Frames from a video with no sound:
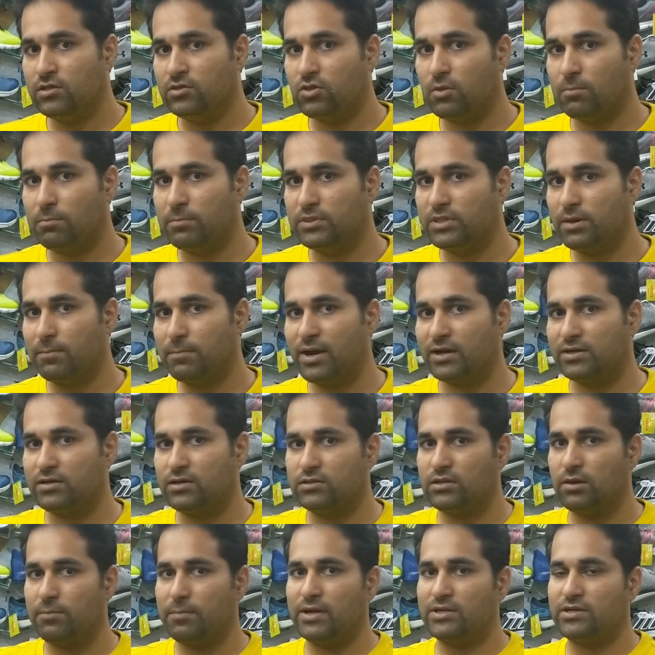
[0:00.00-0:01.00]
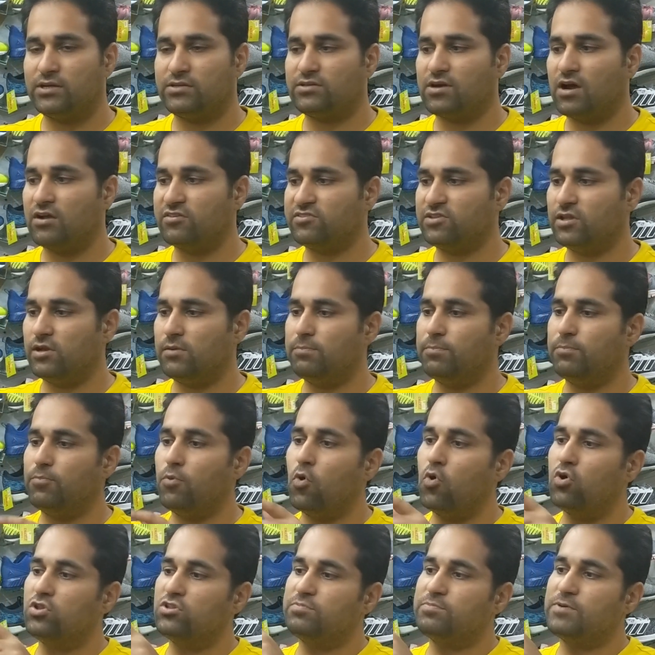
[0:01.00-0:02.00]
the metatarsal
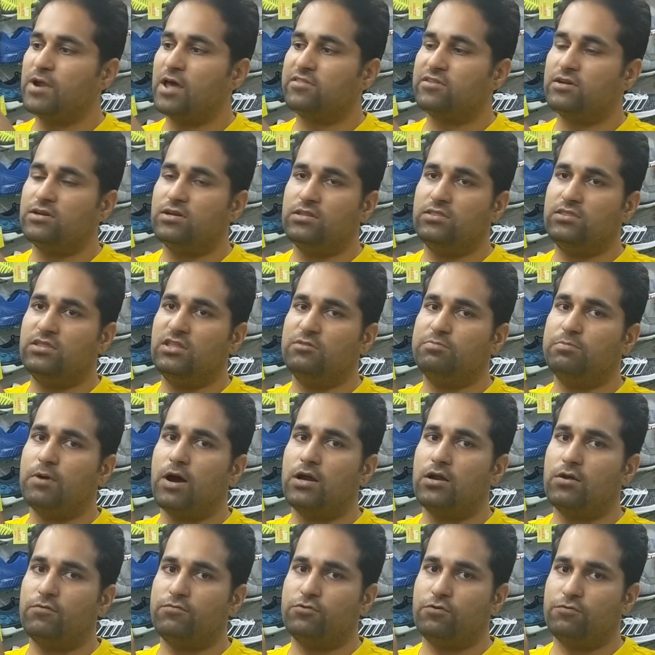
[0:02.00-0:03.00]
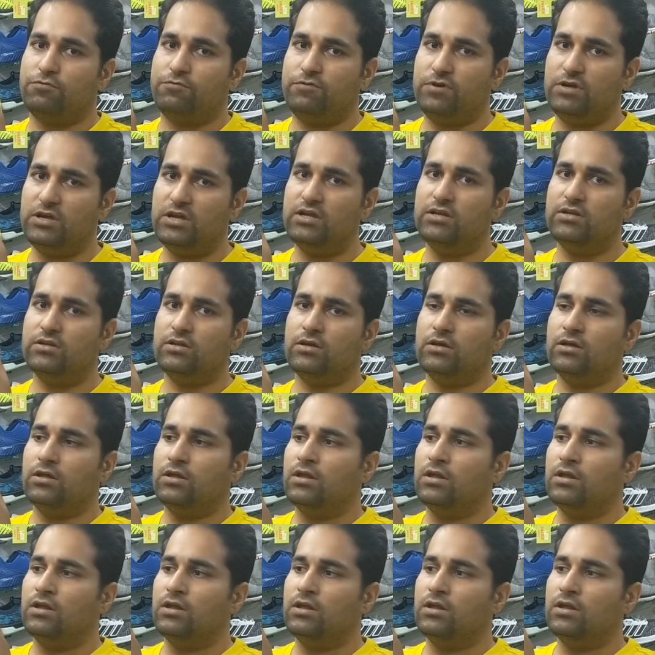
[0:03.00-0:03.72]
bones present in this part of your feet